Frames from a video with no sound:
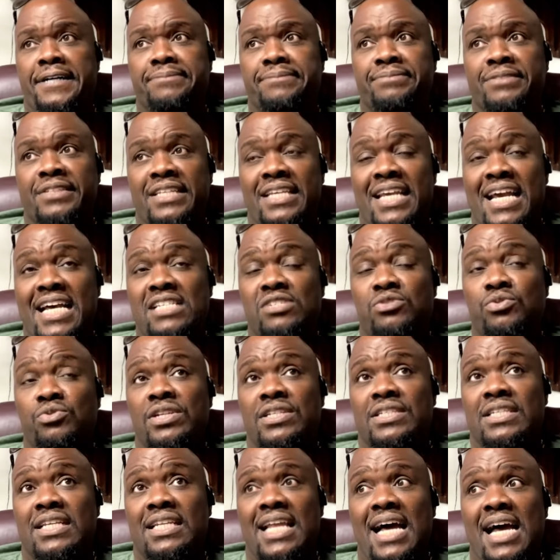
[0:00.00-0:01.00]
Yes, when
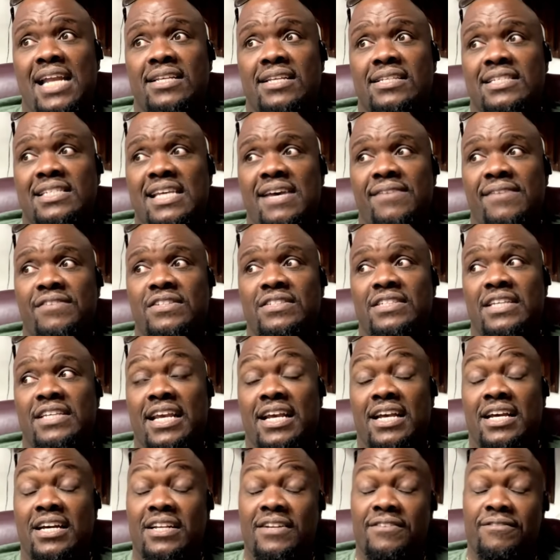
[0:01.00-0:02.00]
it's a lot of sevens, it
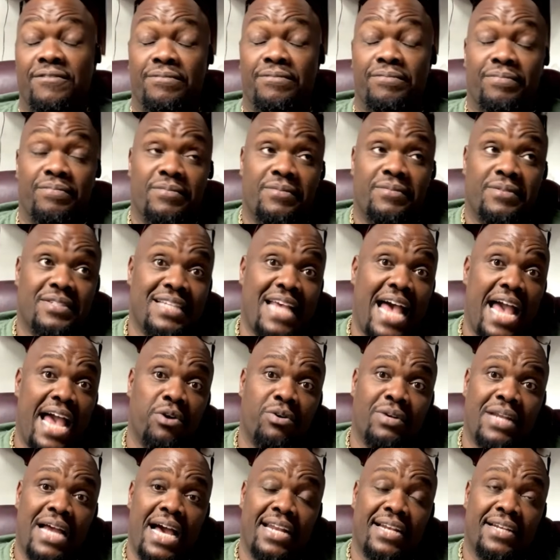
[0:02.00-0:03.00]
could have
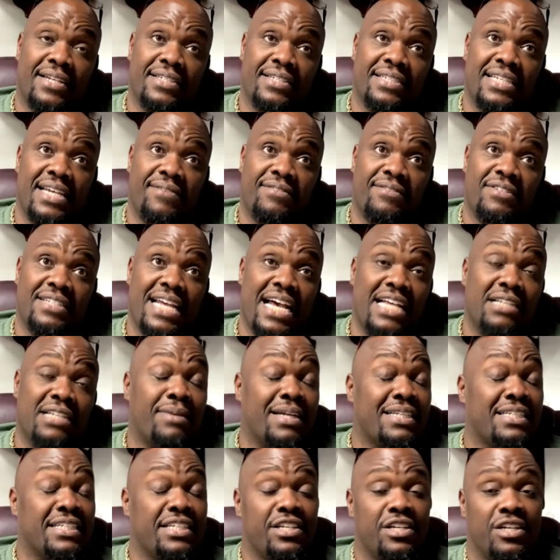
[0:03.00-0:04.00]
cycled out of the seven. Now it's about
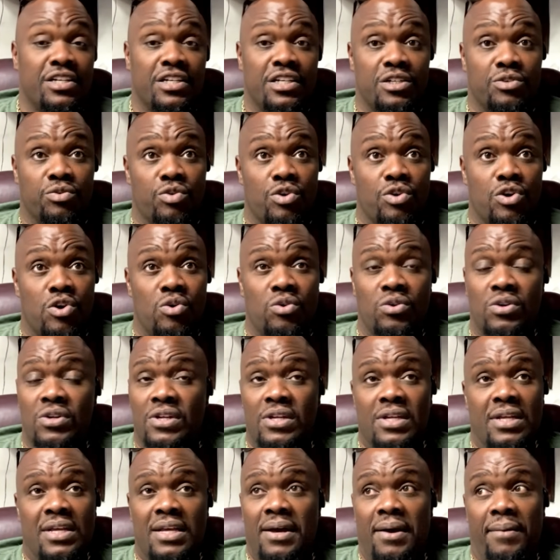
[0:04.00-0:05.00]
to give a good roll,
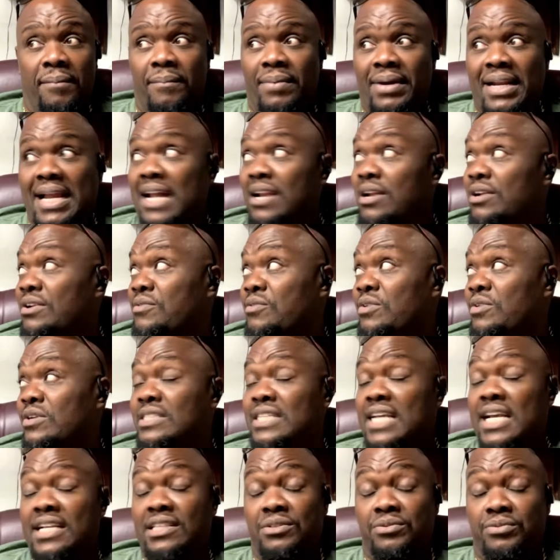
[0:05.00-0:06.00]
but I don't even want to
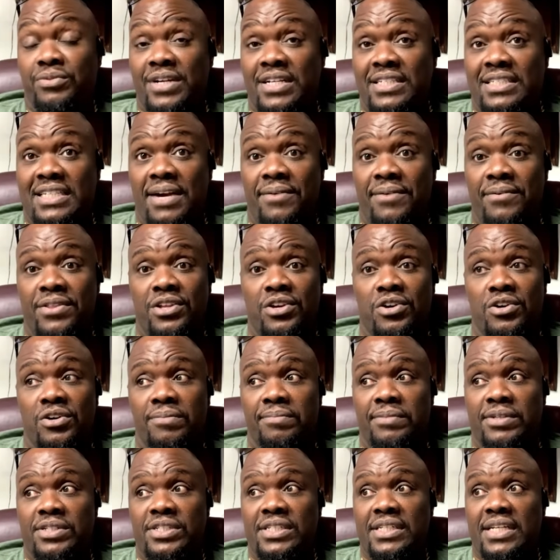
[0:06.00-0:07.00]
take the risk. I'd rather go to a
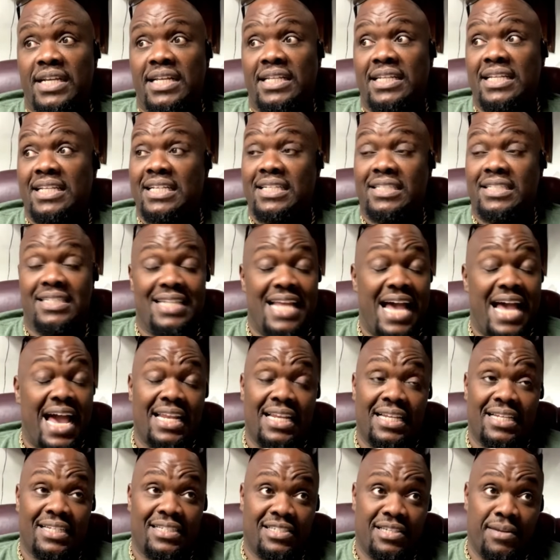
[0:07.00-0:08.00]
machine that is
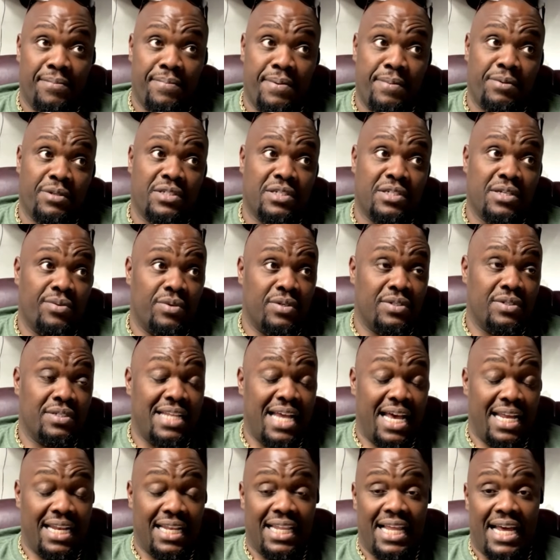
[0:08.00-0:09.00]
not. Some people say was
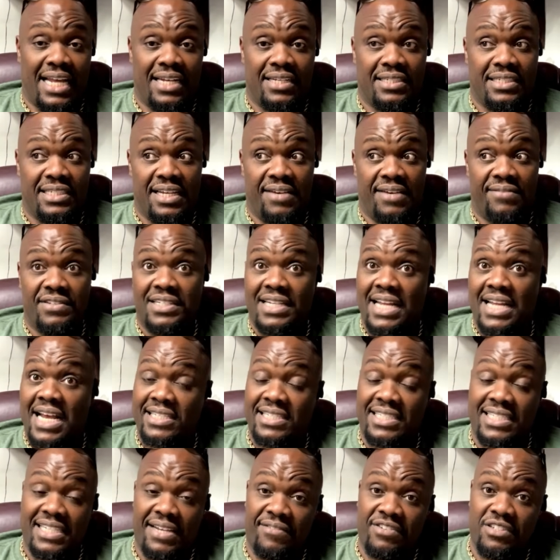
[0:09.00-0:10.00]
not a lot of sevens. Now
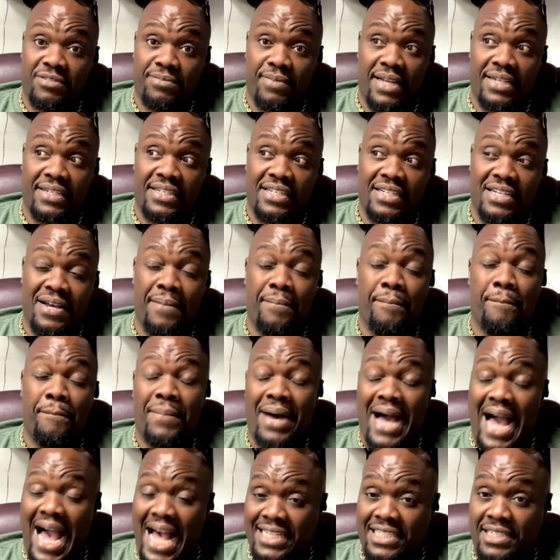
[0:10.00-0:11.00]
seven's about to come,
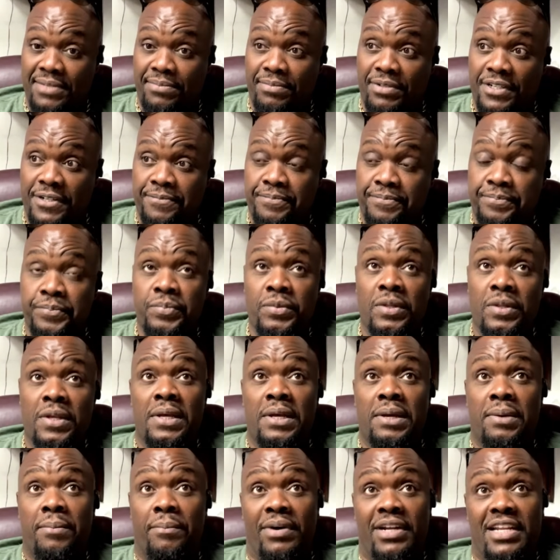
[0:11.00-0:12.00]
possibly.
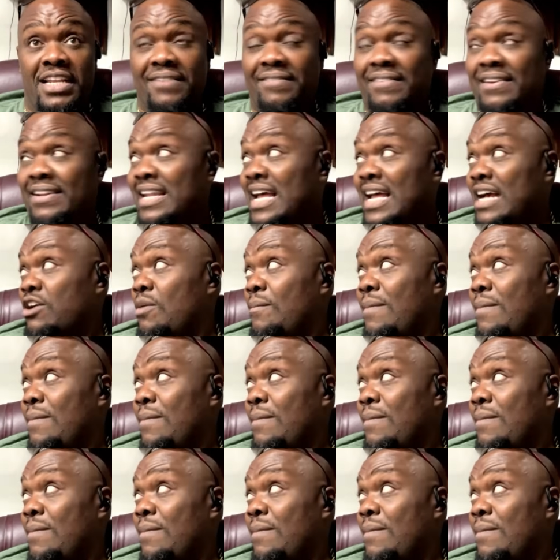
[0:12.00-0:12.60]
But even like on my